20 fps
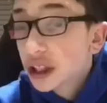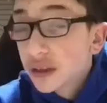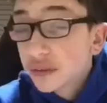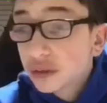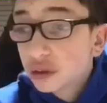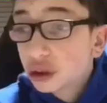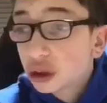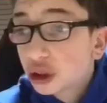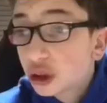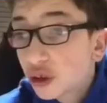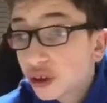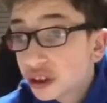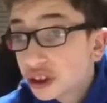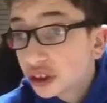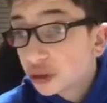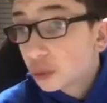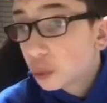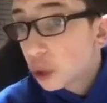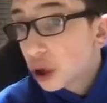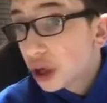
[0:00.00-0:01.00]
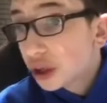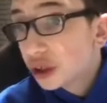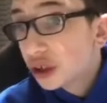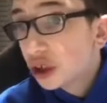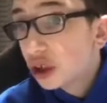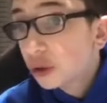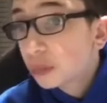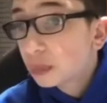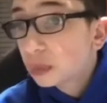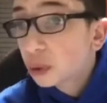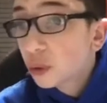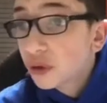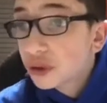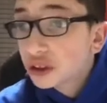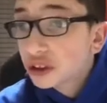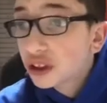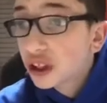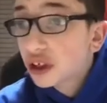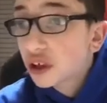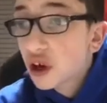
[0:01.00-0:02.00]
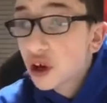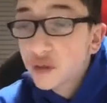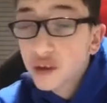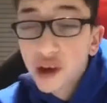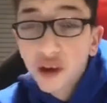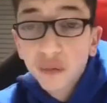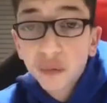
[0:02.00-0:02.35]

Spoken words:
United 1, Brighton and Hove Albion